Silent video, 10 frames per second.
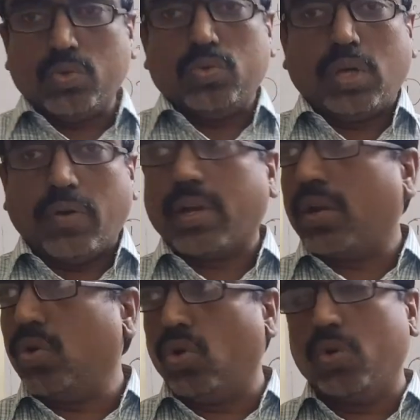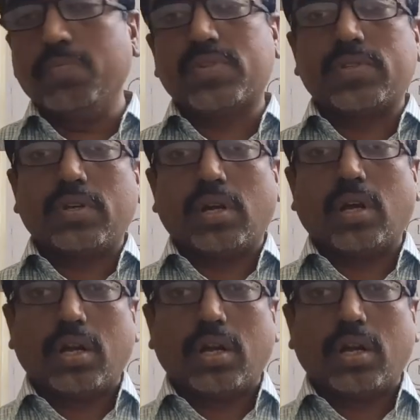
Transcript: our homes or